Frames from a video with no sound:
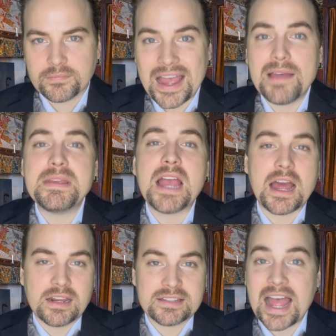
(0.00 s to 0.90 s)
I'll be
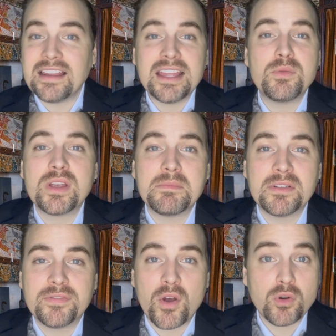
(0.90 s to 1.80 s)
honest, I like William
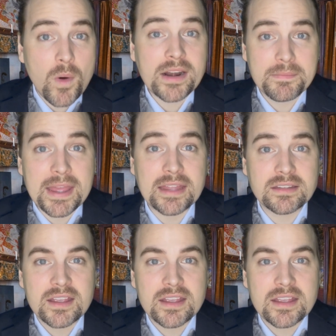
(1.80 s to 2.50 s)
Dafoe quite a bit,